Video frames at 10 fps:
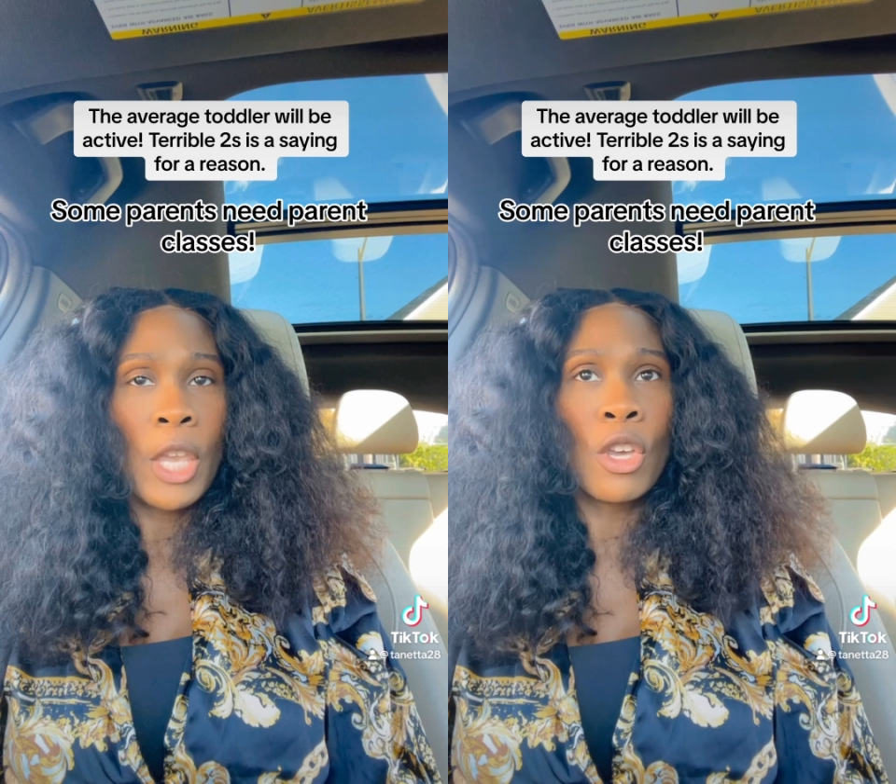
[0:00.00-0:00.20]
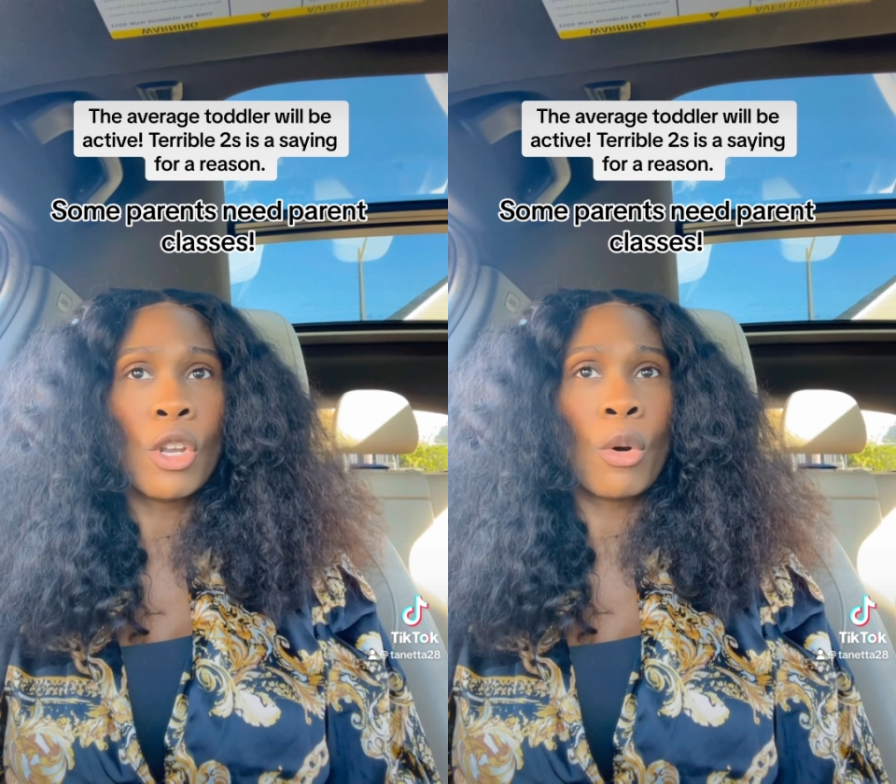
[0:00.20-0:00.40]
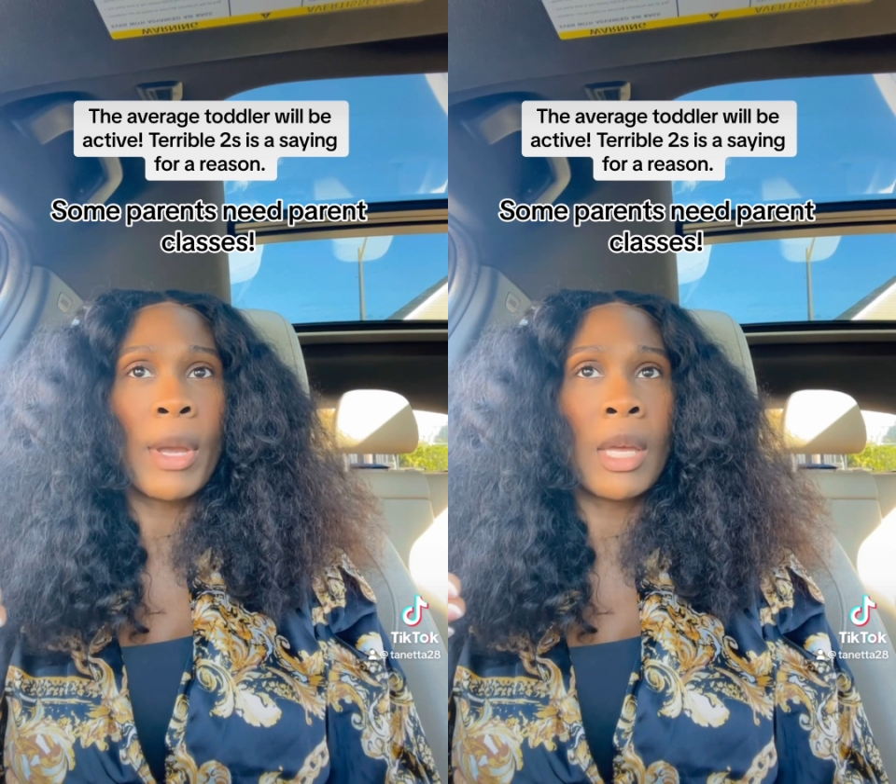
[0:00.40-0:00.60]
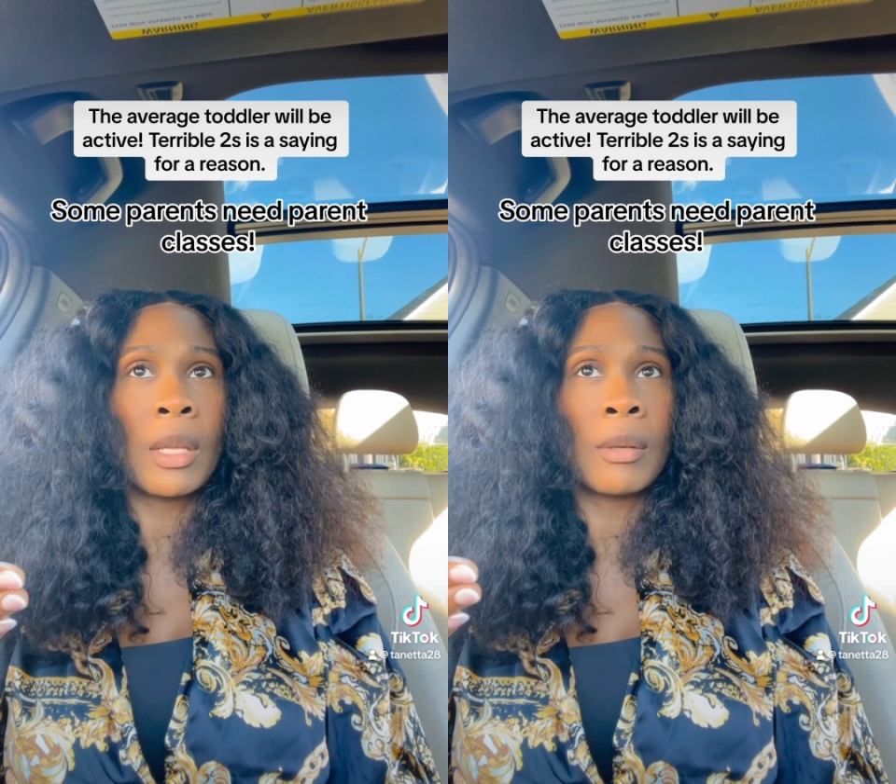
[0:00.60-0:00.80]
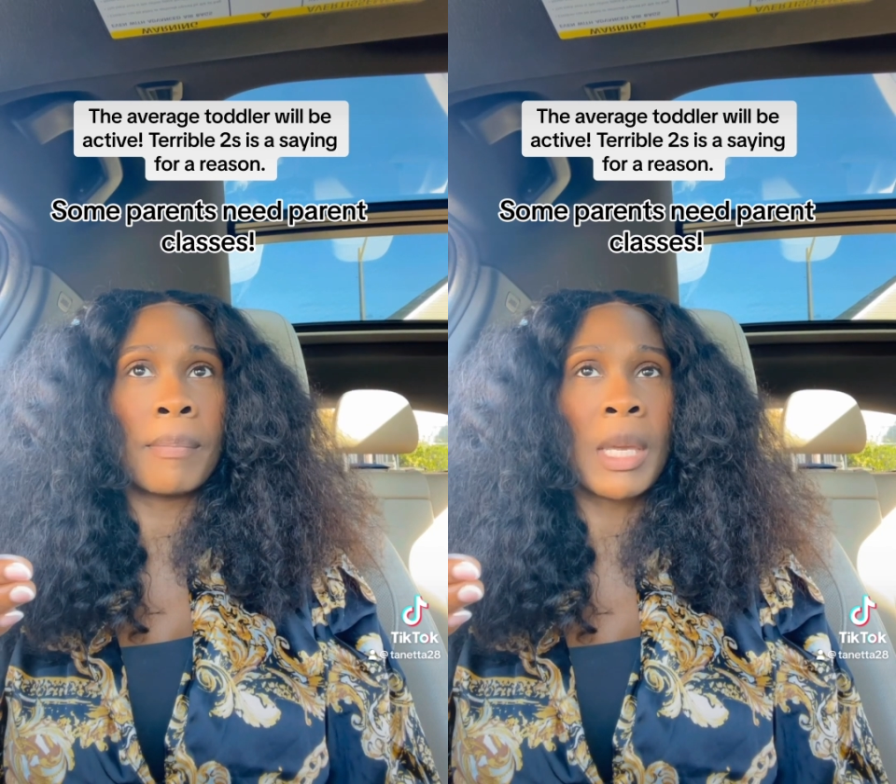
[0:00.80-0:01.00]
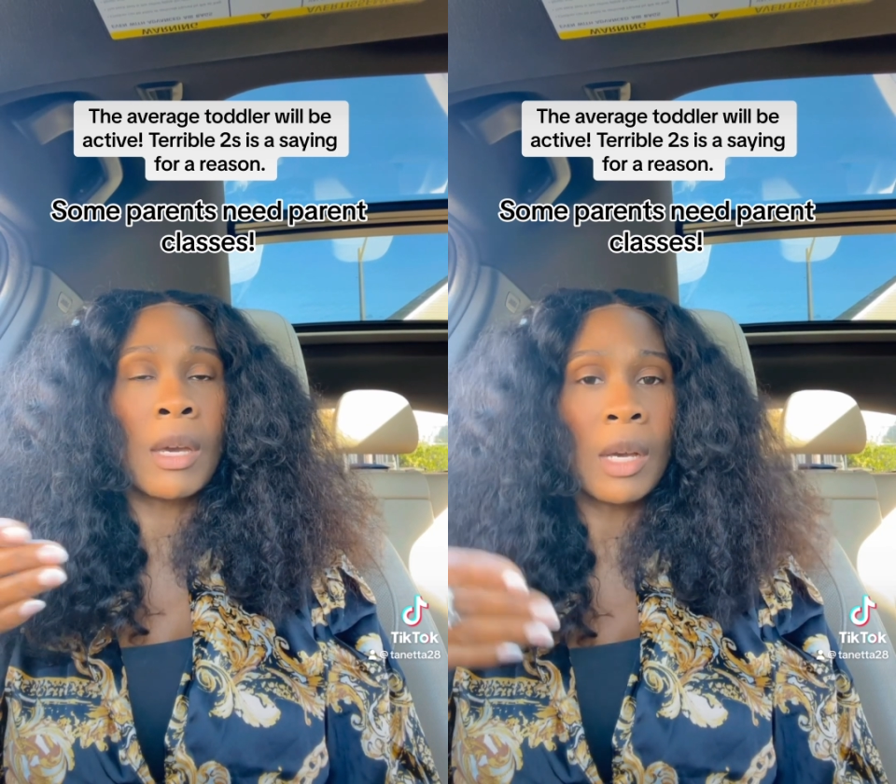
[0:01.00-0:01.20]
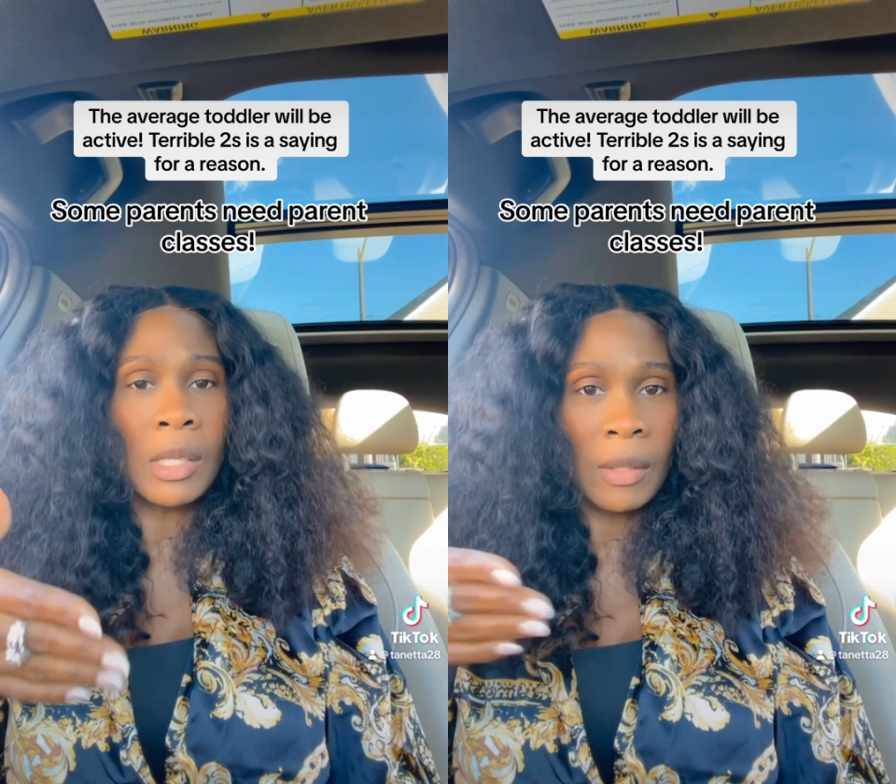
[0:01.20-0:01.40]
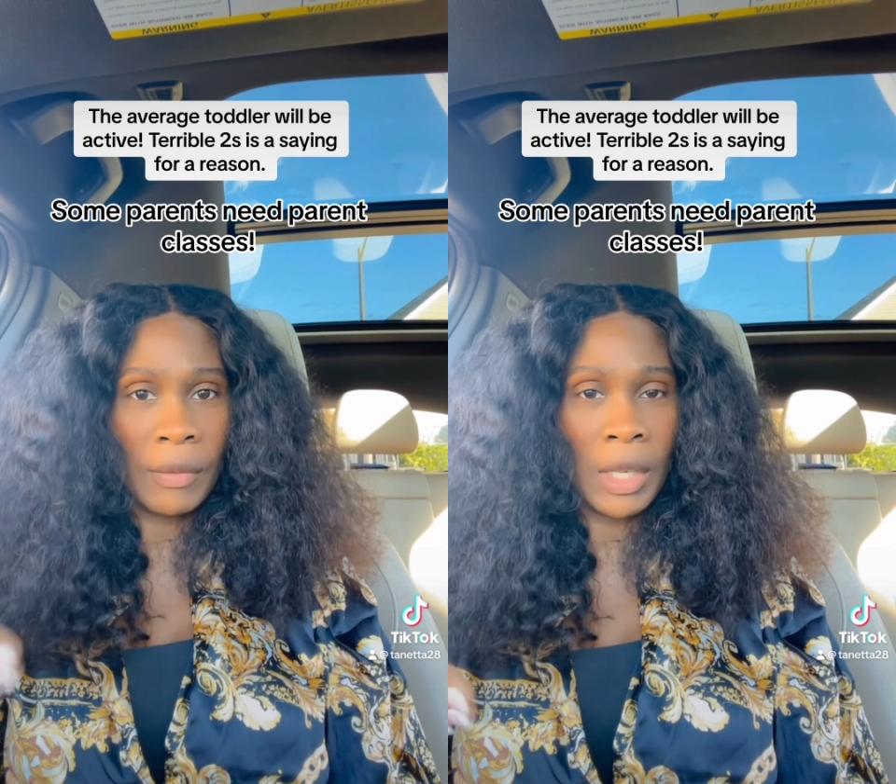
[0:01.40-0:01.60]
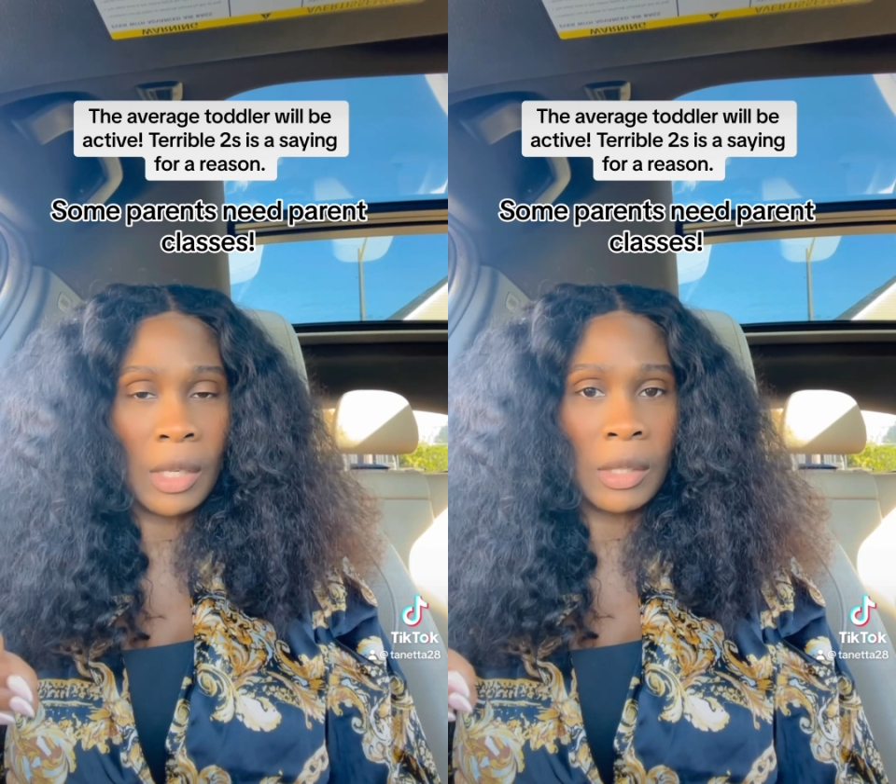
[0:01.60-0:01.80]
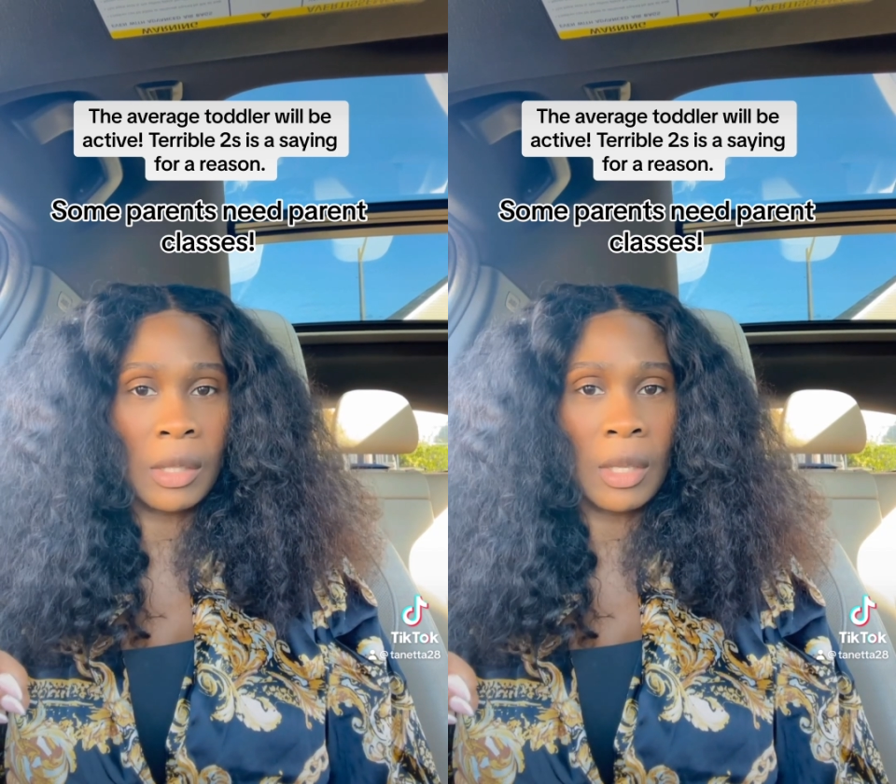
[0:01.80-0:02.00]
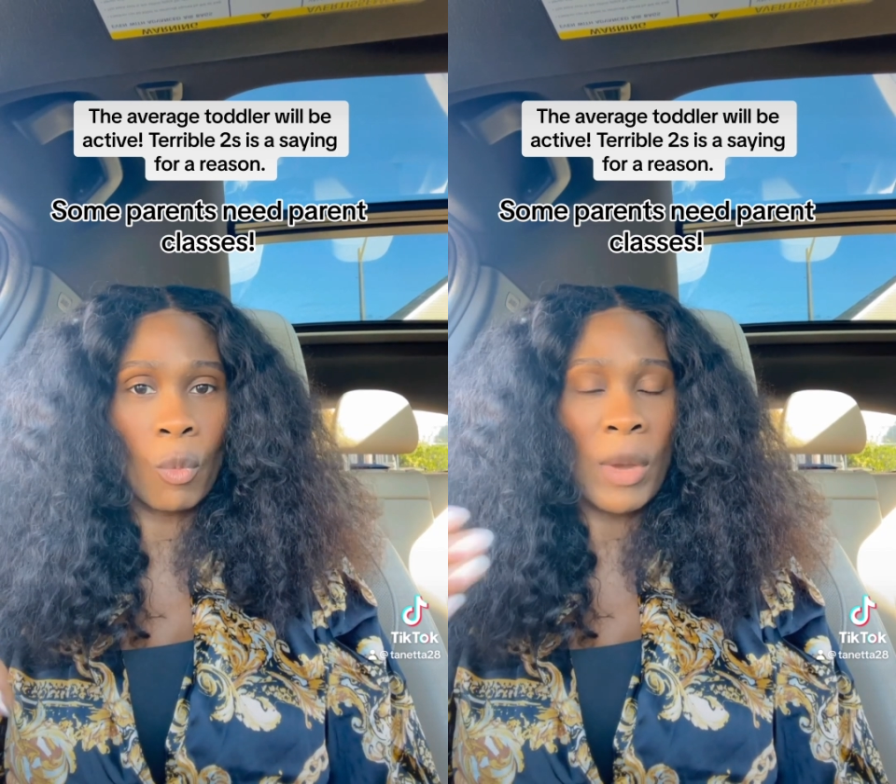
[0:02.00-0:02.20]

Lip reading: and because of this,